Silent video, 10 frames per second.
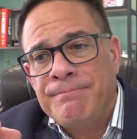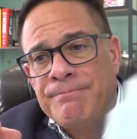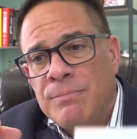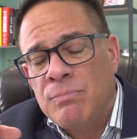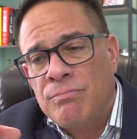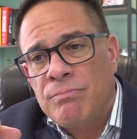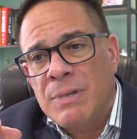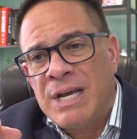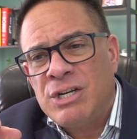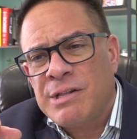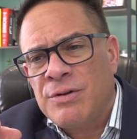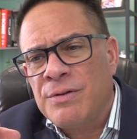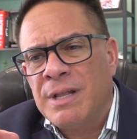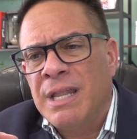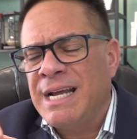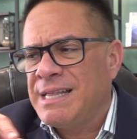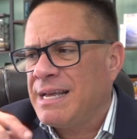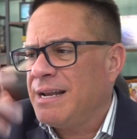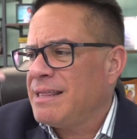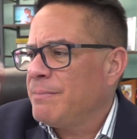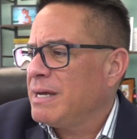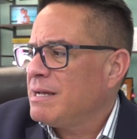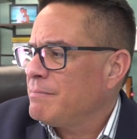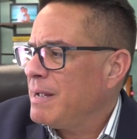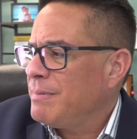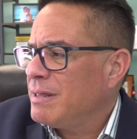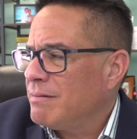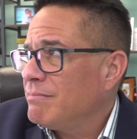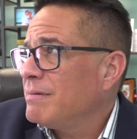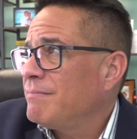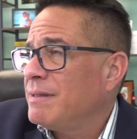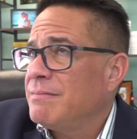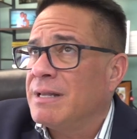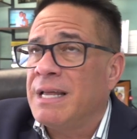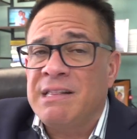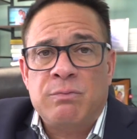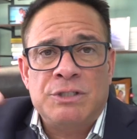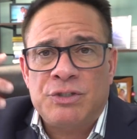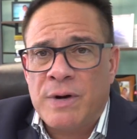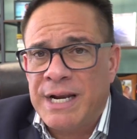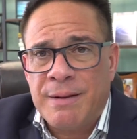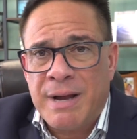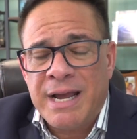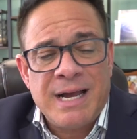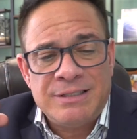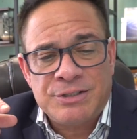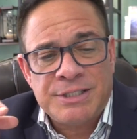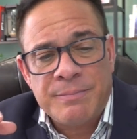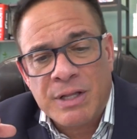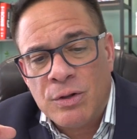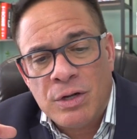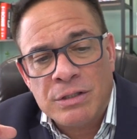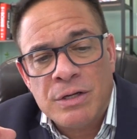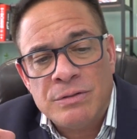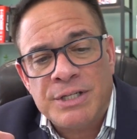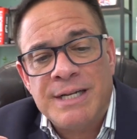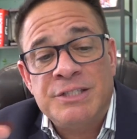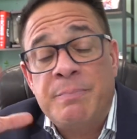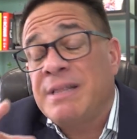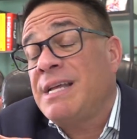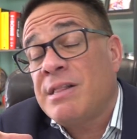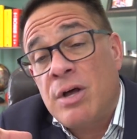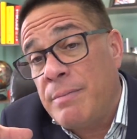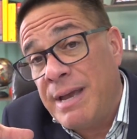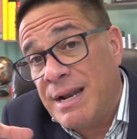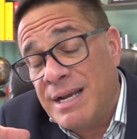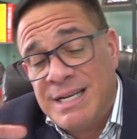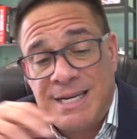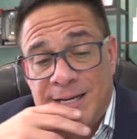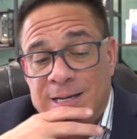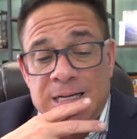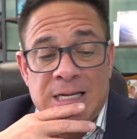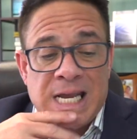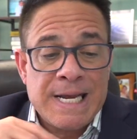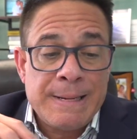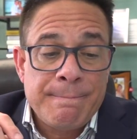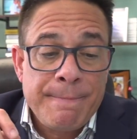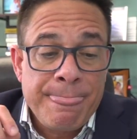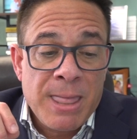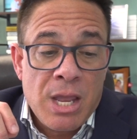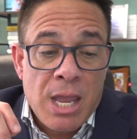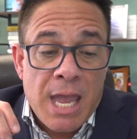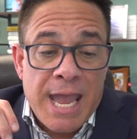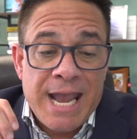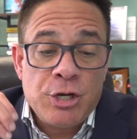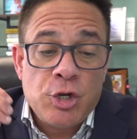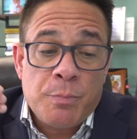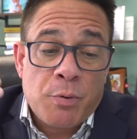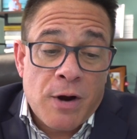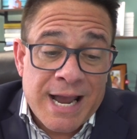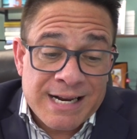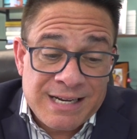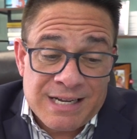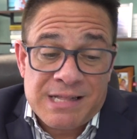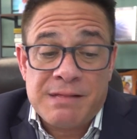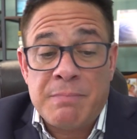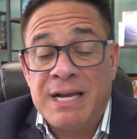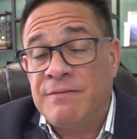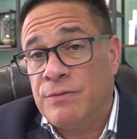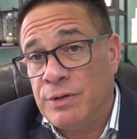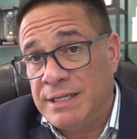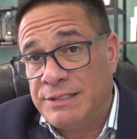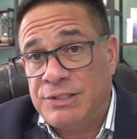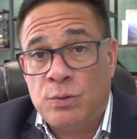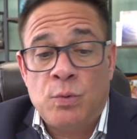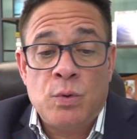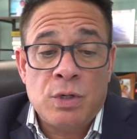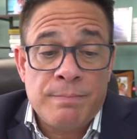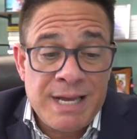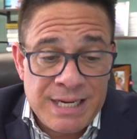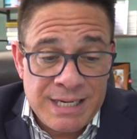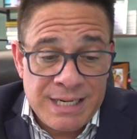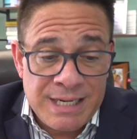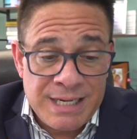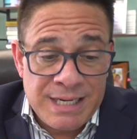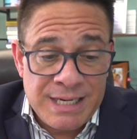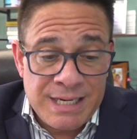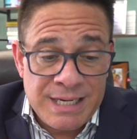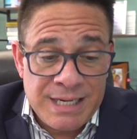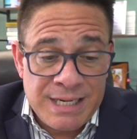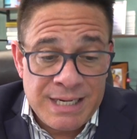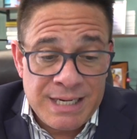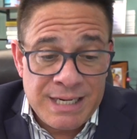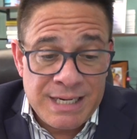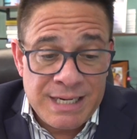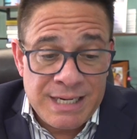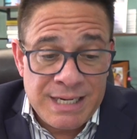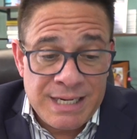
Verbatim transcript: I just turned the lights out, I think, because maybe the, the, the lights were straining my eyes or something along those lines. But that's not a bad idea, okay? And do you practice mindfulness or or deep